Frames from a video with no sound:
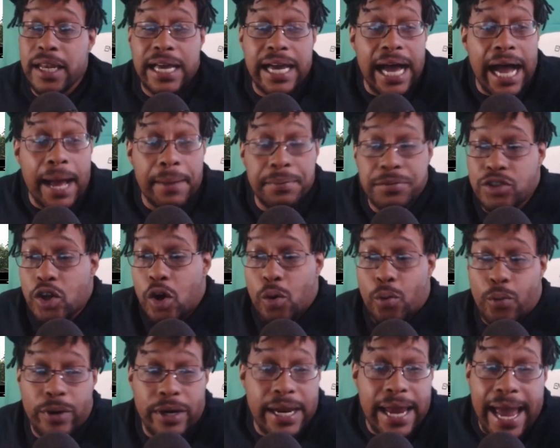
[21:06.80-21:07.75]
the
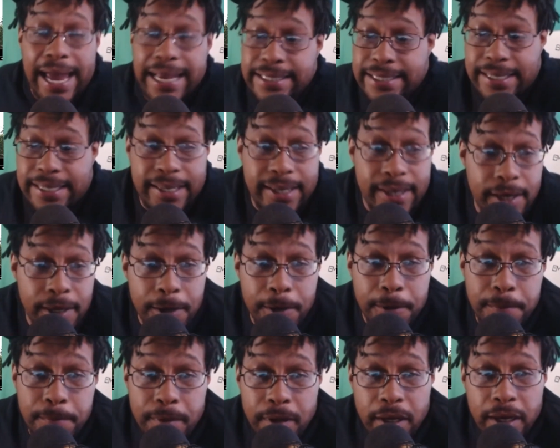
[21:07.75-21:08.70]
cops don't react to
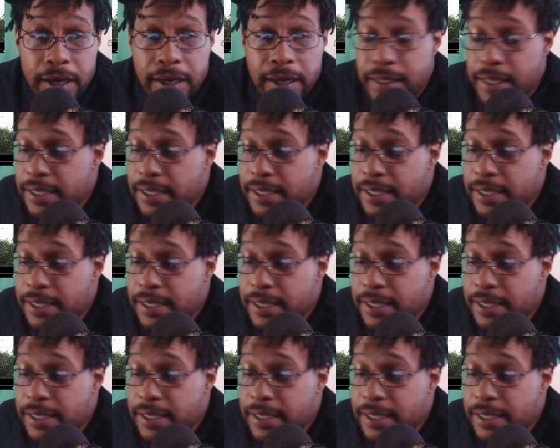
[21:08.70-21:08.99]
him